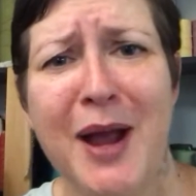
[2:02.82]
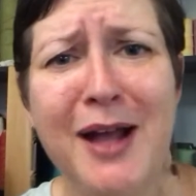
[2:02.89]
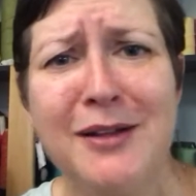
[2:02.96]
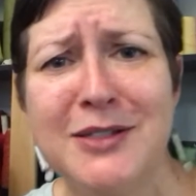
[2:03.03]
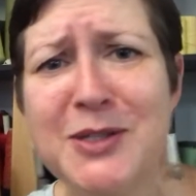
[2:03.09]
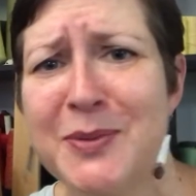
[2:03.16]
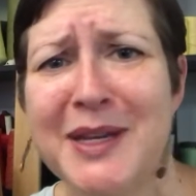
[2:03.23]

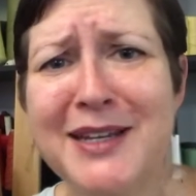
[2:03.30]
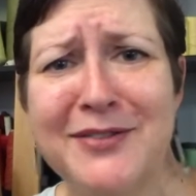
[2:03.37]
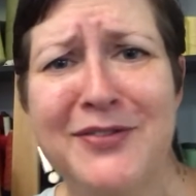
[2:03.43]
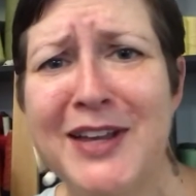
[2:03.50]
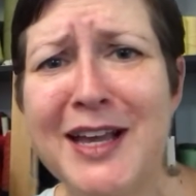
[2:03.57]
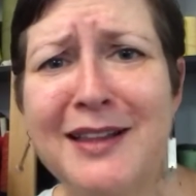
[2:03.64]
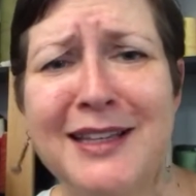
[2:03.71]
around so we can
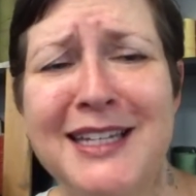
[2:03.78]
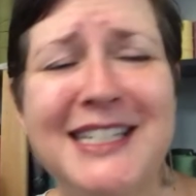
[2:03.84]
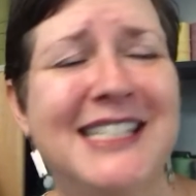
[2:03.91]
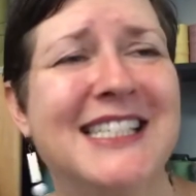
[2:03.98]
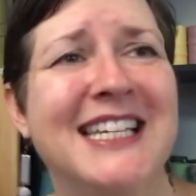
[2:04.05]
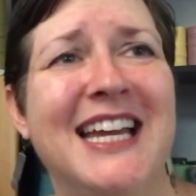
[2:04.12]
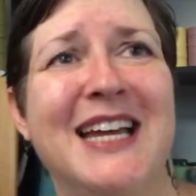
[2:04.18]
feel
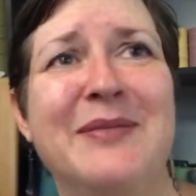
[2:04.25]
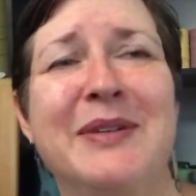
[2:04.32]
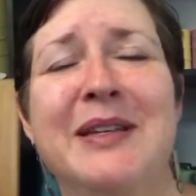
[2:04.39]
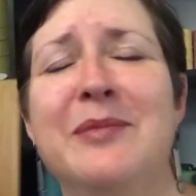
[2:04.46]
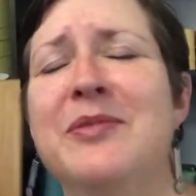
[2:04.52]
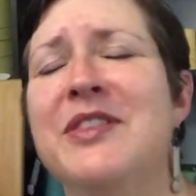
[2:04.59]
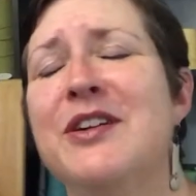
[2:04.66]
it? I
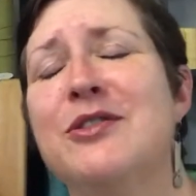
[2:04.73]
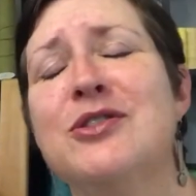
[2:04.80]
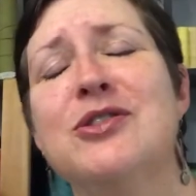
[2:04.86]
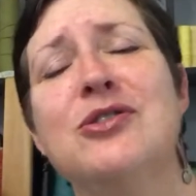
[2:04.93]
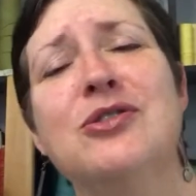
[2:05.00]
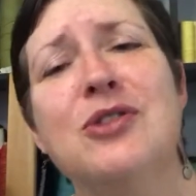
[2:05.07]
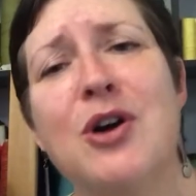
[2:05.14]
mean, they're
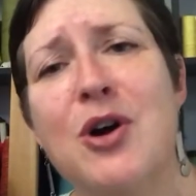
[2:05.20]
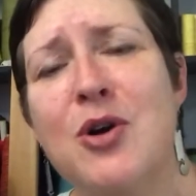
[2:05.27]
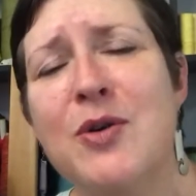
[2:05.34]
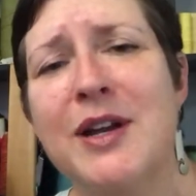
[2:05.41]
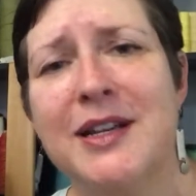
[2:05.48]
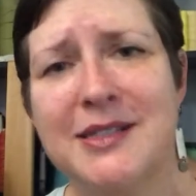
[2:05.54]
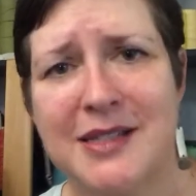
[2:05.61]

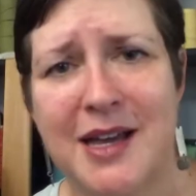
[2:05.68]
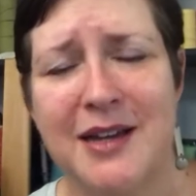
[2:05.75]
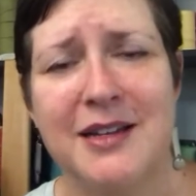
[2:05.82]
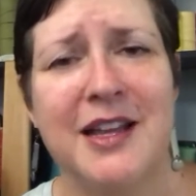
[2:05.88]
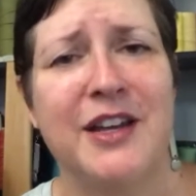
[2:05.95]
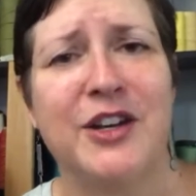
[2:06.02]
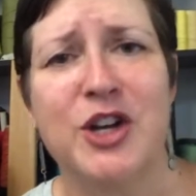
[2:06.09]
so
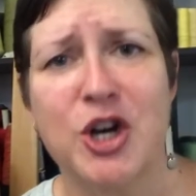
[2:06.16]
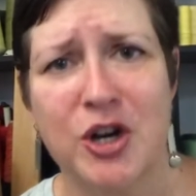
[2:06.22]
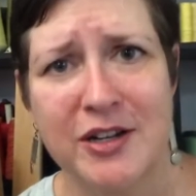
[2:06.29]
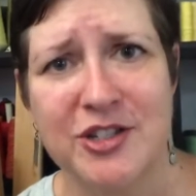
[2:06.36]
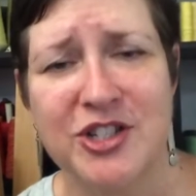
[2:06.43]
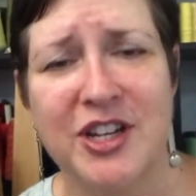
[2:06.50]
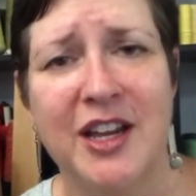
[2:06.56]
excited and
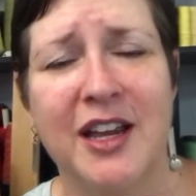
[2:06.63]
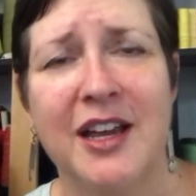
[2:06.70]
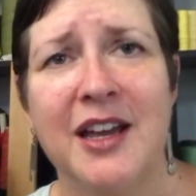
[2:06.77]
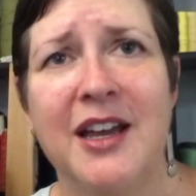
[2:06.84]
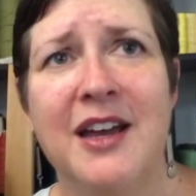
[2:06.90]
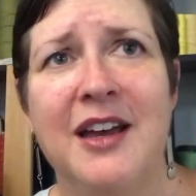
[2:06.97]
encouraging.